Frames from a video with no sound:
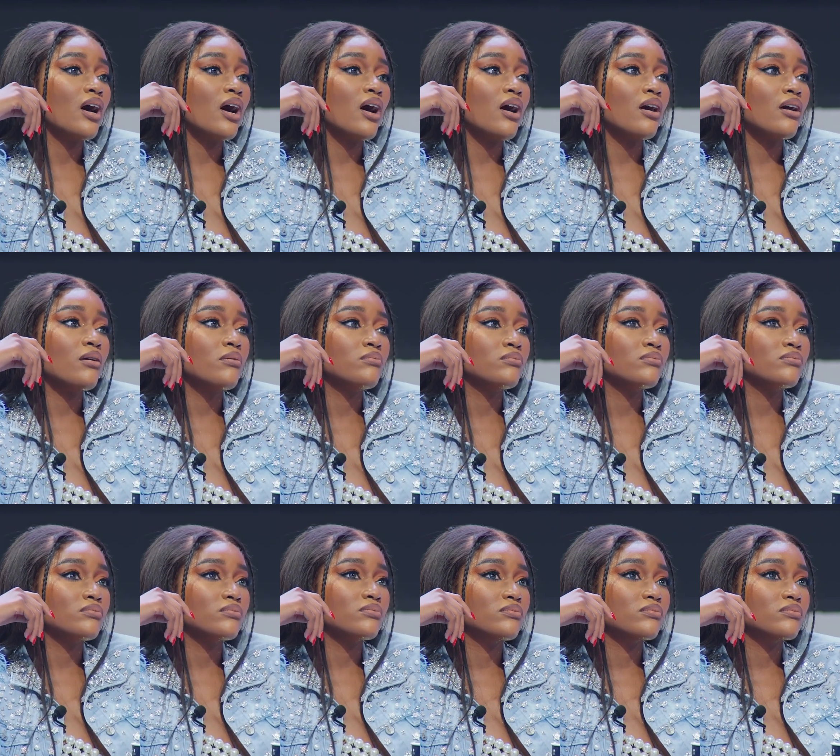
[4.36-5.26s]
I
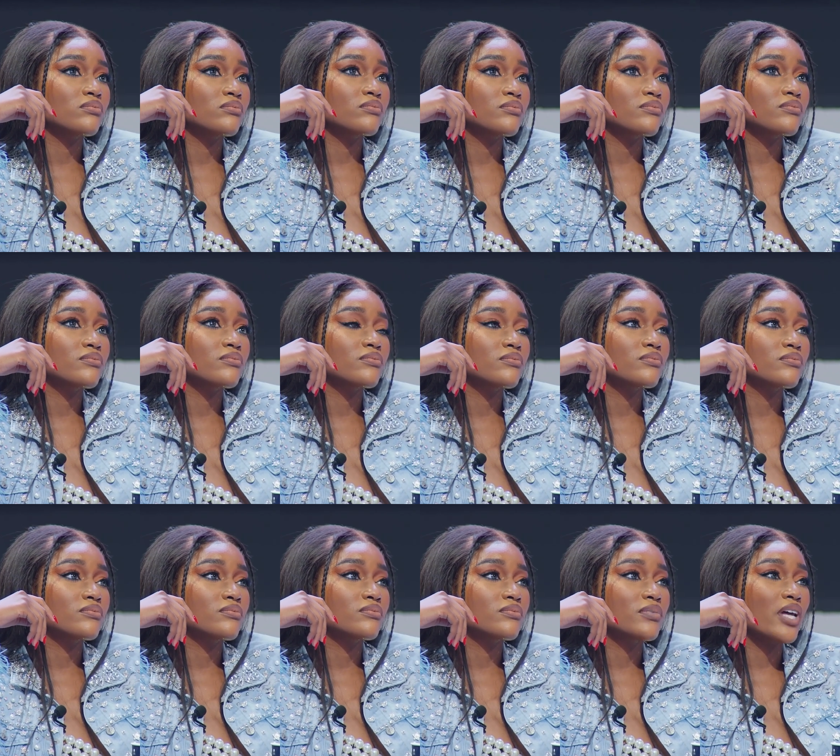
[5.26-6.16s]

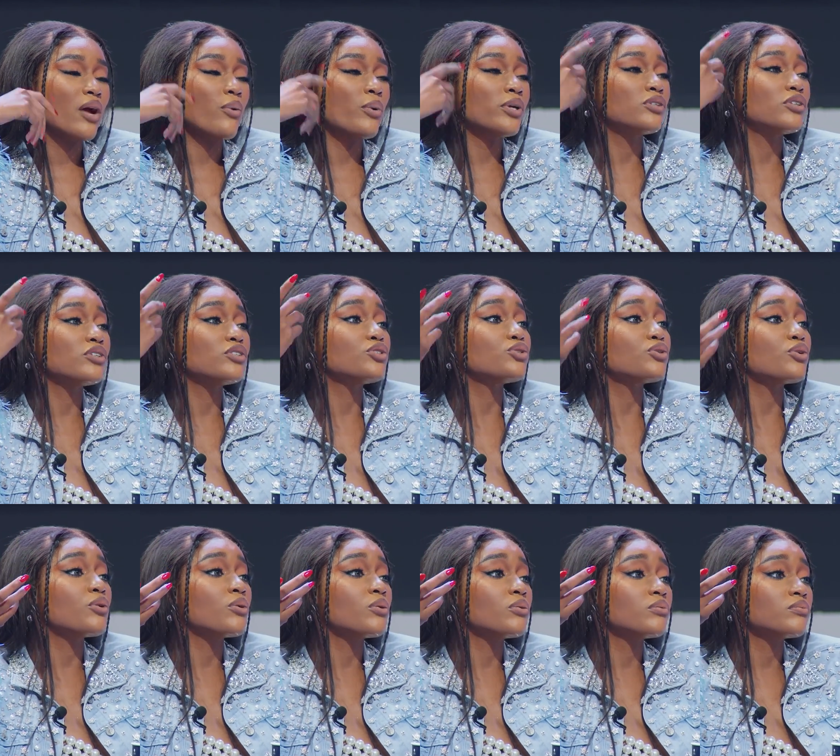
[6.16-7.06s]
went on a
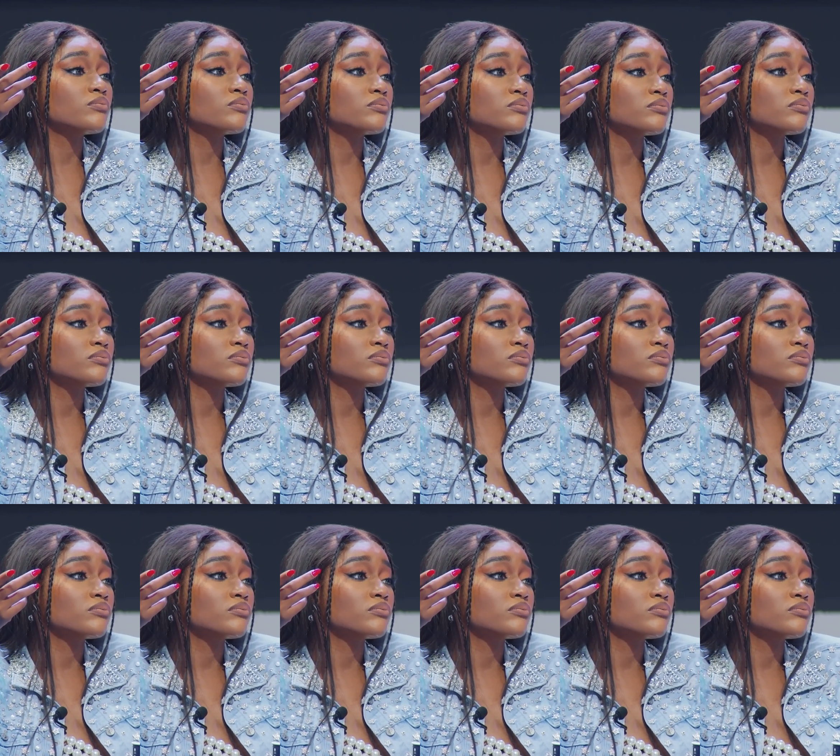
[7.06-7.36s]
show